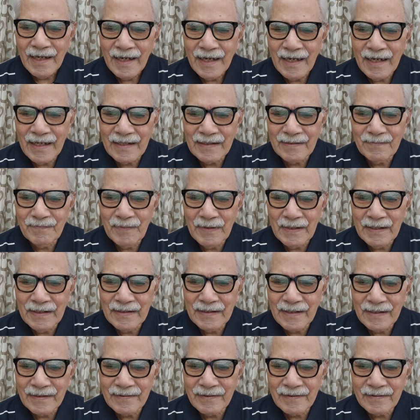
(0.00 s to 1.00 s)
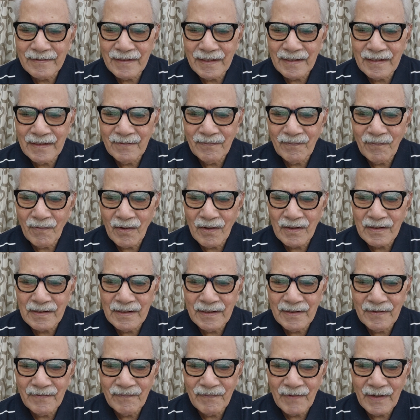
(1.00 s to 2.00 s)
as being necessary for
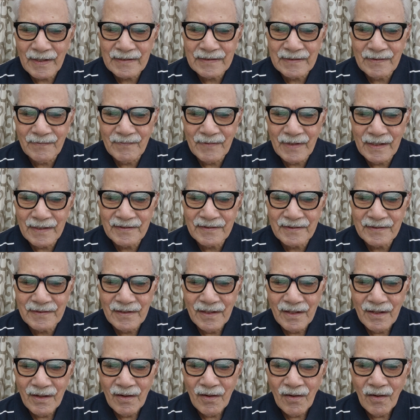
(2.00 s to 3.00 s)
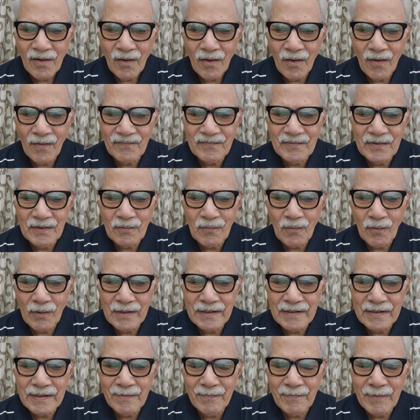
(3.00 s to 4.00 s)
the effectiveness of the
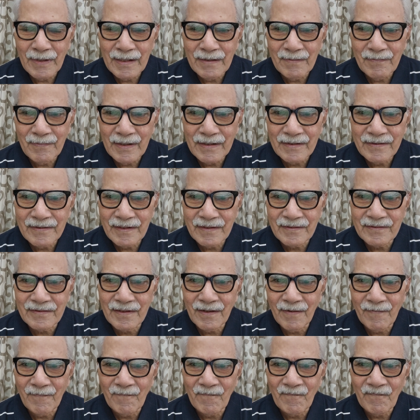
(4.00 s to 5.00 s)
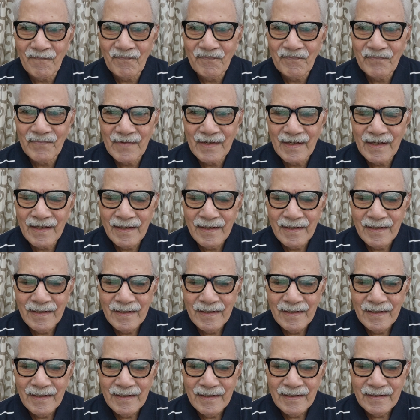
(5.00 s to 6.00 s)
quality management system.
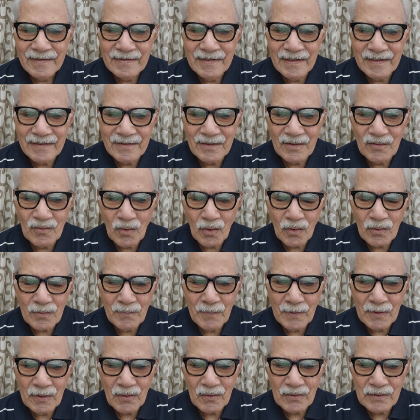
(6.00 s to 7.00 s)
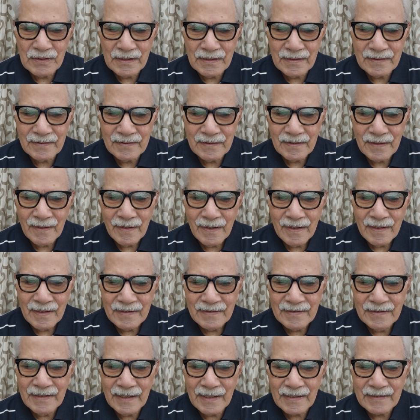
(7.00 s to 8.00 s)
There is a note below this.
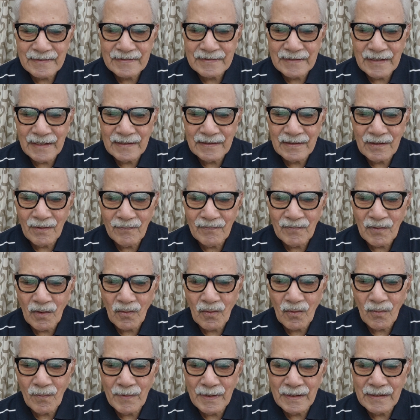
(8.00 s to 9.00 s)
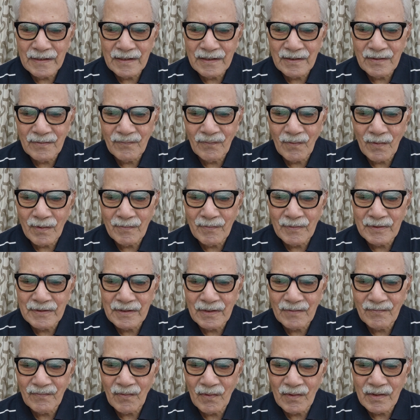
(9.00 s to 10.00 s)
The extent of documented
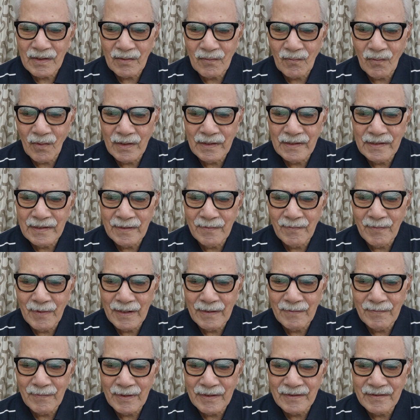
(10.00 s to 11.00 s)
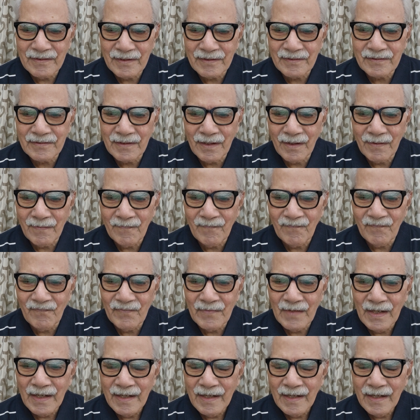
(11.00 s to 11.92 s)
information for a quality management system